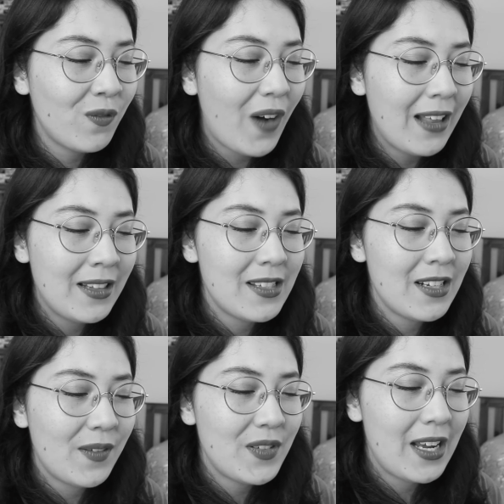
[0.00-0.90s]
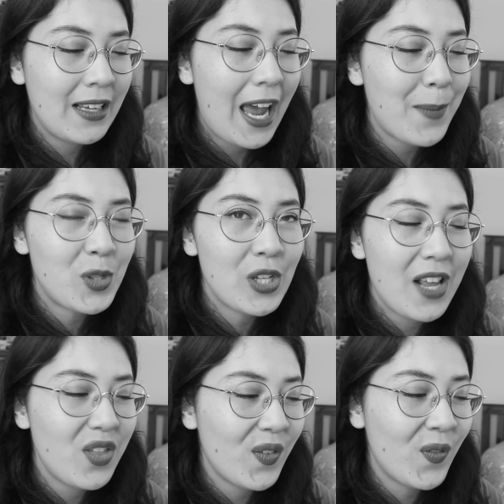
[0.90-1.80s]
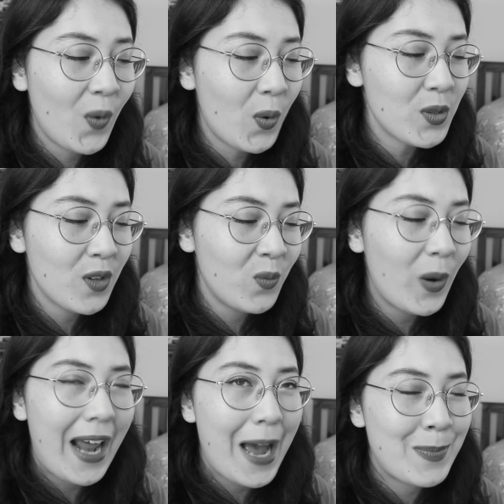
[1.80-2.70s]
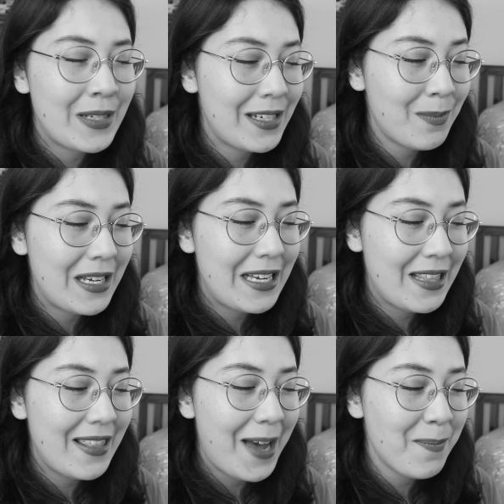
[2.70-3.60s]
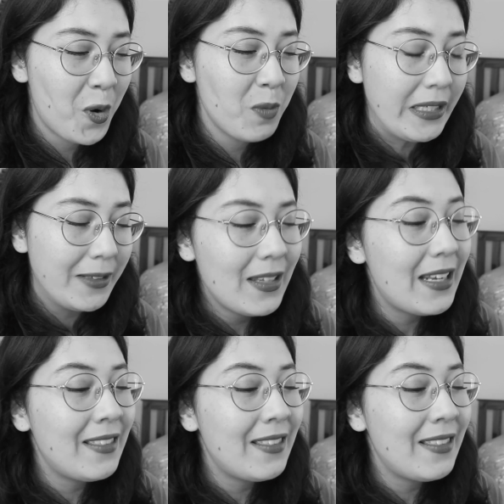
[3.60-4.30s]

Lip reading: violent enough to encapsulate the force of what happened to me in that moment.